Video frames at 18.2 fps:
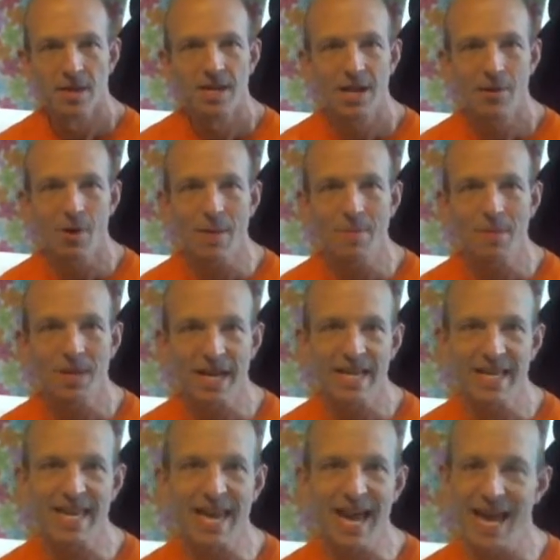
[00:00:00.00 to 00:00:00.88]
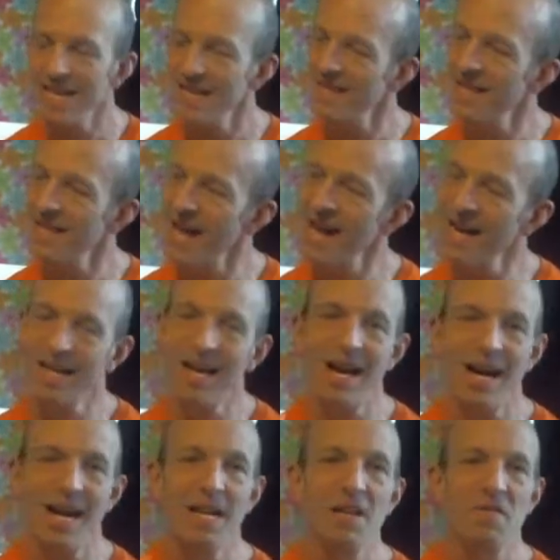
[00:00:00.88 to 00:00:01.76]
Now I'm kind of getting that
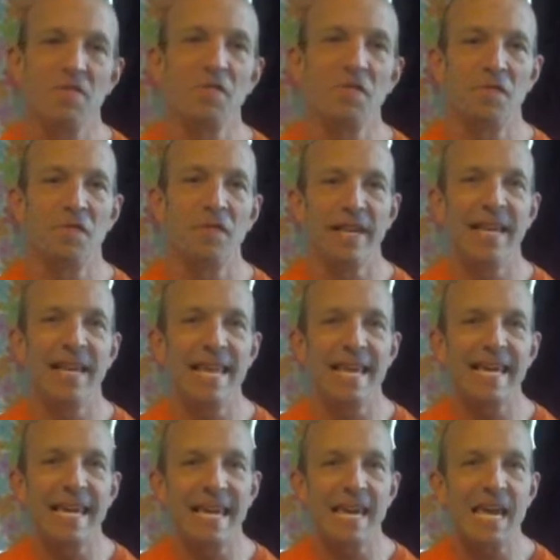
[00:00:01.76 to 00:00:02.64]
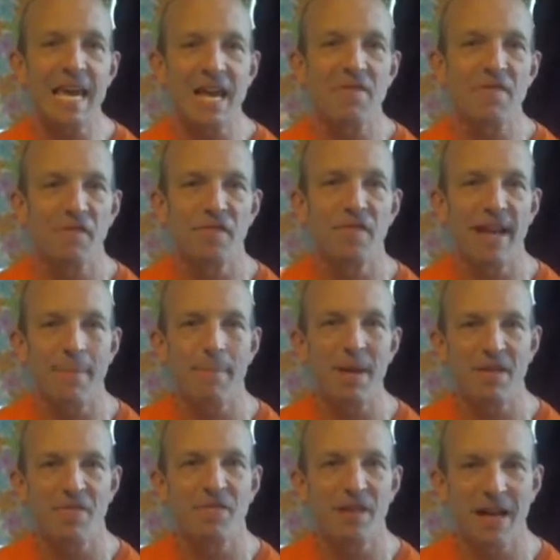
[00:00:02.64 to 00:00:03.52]
kind of flicky,
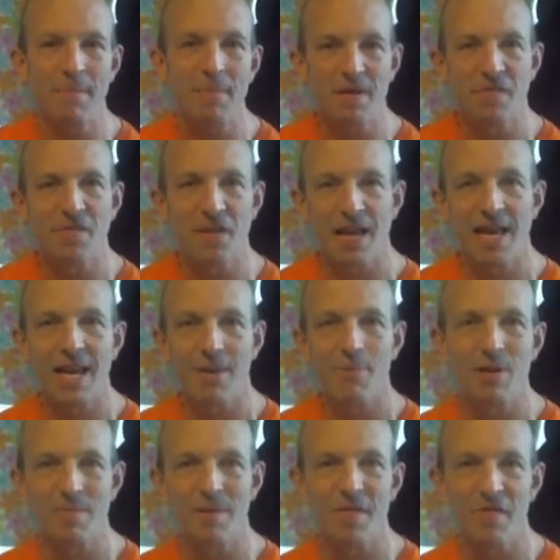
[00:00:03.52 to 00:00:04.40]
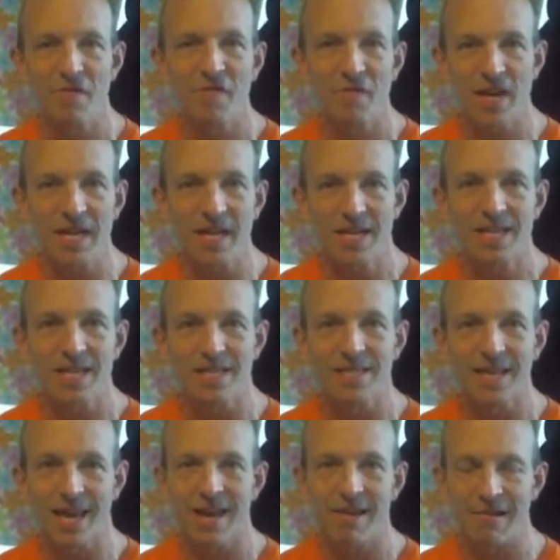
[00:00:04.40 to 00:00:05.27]
flappy feeling with my
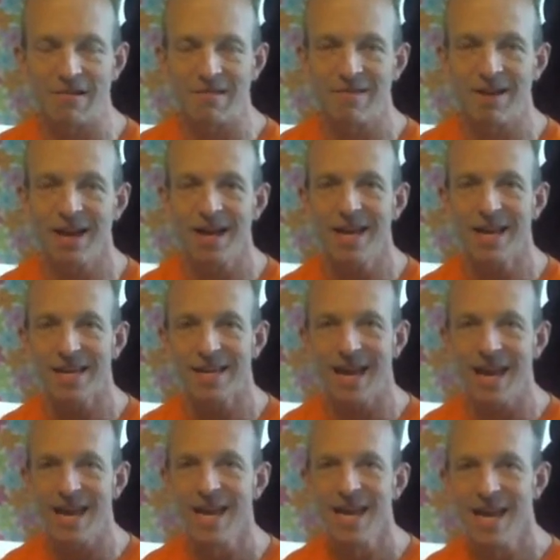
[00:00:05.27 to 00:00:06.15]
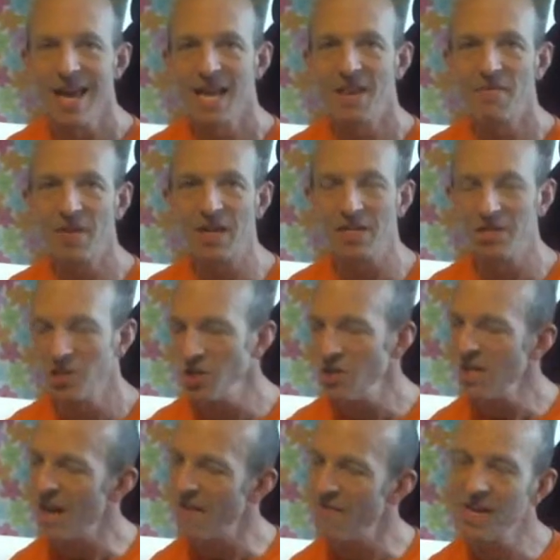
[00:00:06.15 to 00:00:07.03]
fingers here, all right? Okay, if I can
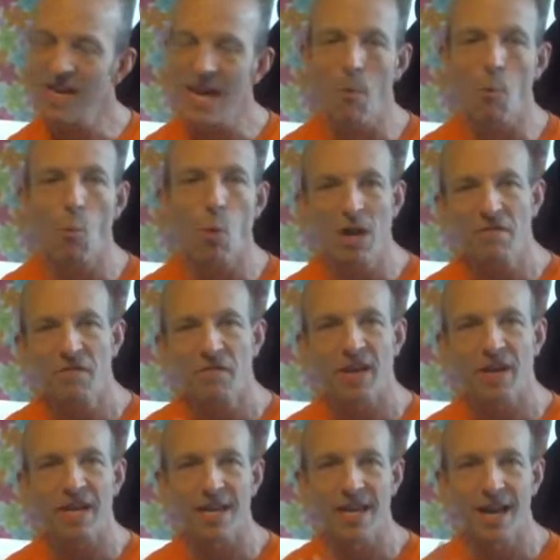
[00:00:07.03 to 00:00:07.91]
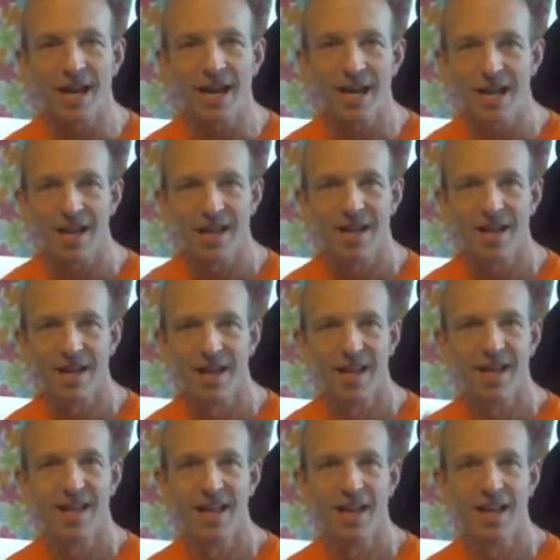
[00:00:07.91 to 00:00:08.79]
do that, if I can get one finger,
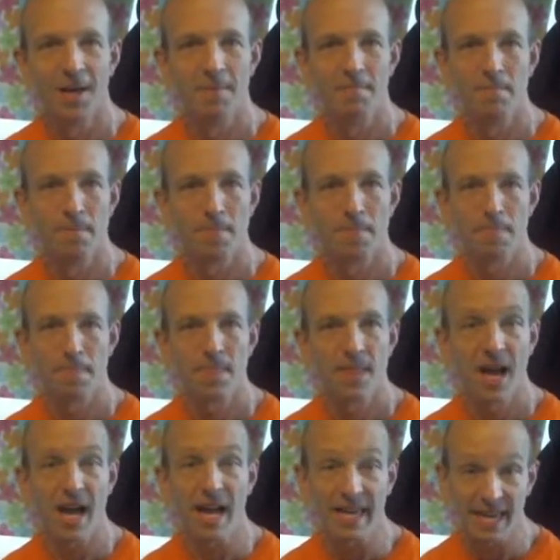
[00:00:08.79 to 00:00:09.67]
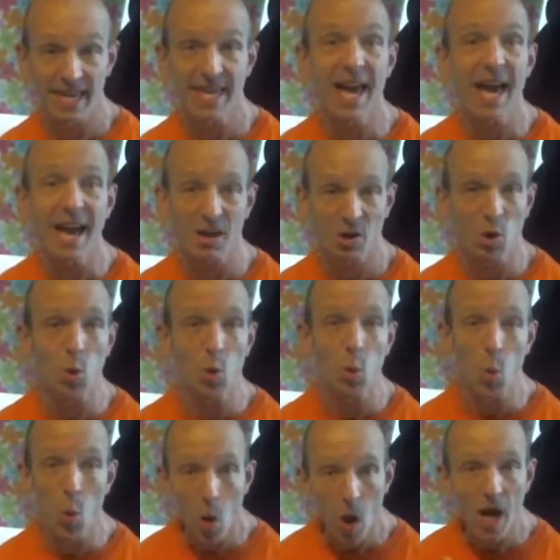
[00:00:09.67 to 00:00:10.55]
I can get
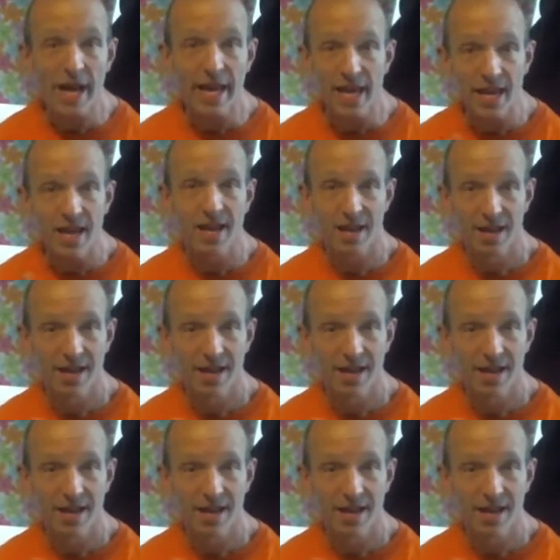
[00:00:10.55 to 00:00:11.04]
quite